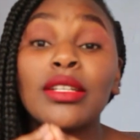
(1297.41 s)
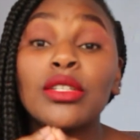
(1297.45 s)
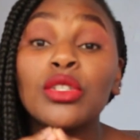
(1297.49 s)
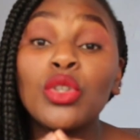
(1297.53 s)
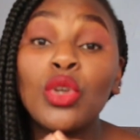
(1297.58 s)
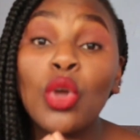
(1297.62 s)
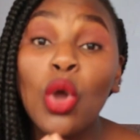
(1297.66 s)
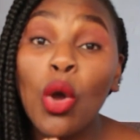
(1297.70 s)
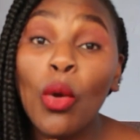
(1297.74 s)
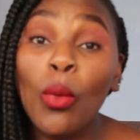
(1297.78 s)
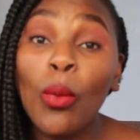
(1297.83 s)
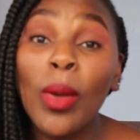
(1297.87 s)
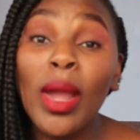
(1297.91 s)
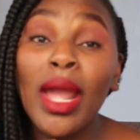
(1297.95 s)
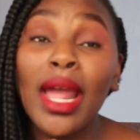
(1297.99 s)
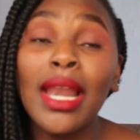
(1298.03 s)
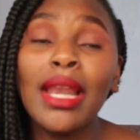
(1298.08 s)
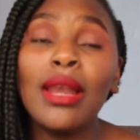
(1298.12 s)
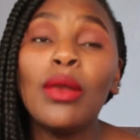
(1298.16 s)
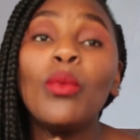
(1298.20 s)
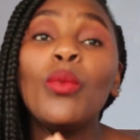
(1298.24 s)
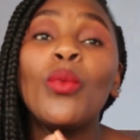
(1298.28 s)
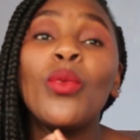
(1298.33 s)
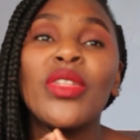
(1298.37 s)
go
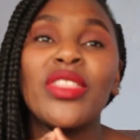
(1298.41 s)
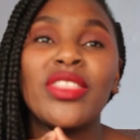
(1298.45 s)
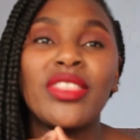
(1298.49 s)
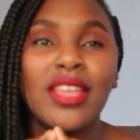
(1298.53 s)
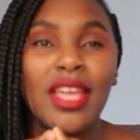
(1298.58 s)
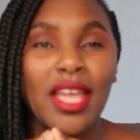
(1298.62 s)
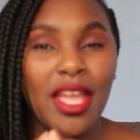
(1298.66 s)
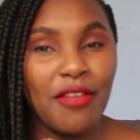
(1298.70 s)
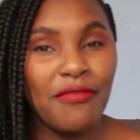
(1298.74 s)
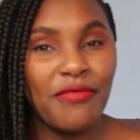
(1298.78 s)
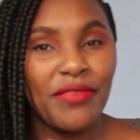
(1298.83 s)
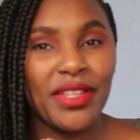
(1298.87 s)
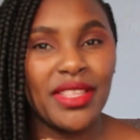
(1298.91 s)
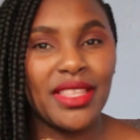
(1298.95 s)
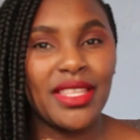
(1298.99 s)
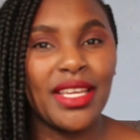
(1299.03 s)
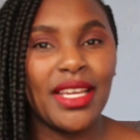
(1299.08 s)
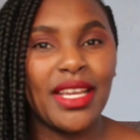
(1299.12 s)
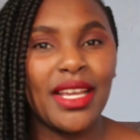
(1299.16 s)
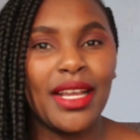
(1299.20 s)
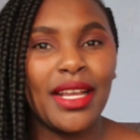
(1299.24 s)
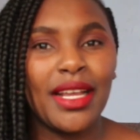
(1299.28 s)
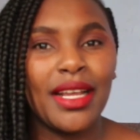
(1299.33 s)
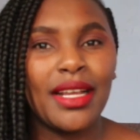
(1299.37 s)
well with
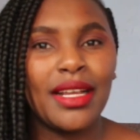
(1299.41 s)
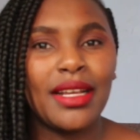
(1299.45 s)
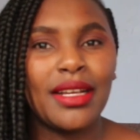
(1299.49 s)
everything.